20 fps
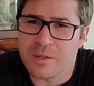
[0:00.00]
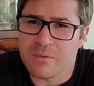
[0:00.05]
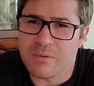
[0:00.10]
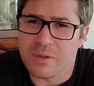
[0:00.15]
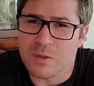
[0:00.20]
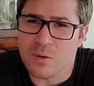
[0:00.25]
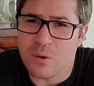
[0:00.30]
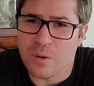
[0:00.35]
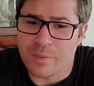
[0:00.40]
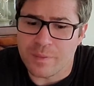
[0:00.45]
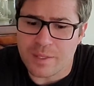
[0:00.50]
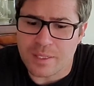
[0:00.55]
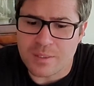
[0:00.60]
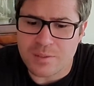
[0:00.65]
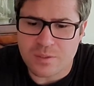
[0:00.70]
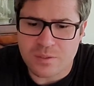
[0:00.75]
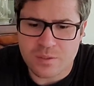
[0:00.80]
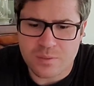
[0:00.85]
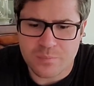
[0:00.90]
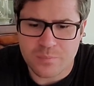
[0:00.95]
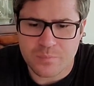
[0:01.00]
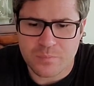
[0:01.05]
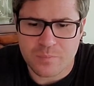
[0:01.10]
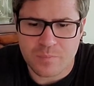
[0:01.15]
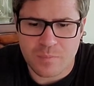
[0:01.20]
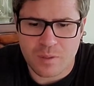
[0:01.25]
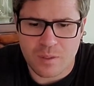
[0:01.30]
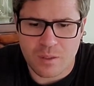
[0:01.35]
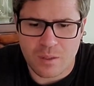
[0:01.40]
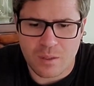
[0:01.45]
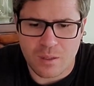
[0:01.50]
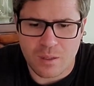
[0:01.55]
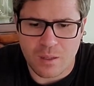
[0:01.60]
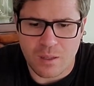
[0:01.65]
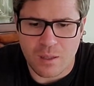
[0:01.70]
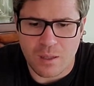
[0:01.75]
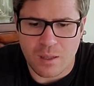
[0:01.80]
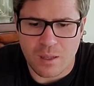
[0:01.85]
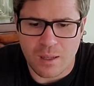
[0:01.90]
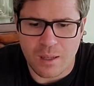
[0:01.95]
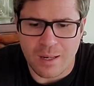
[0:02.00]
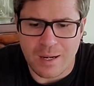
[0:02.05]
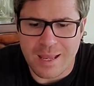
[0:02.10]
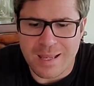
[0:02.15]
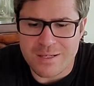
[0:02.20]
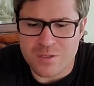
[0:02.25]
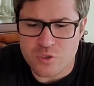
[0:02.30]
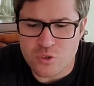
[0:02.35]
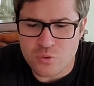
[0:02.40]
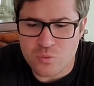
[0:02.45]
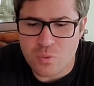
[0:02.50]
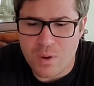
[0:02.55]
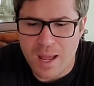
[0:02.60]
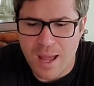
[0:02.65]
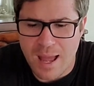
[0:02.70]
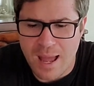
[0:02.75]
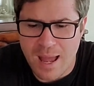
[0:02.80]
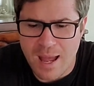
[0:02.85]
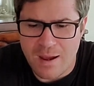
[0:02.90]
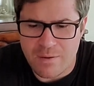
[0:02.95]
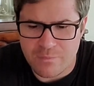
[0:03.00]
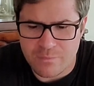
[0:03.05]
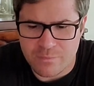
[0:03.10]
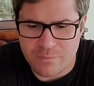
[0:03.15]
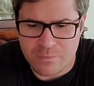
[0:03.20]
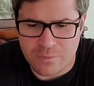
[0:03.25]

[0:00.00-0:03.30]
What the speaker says: video on this. And I do have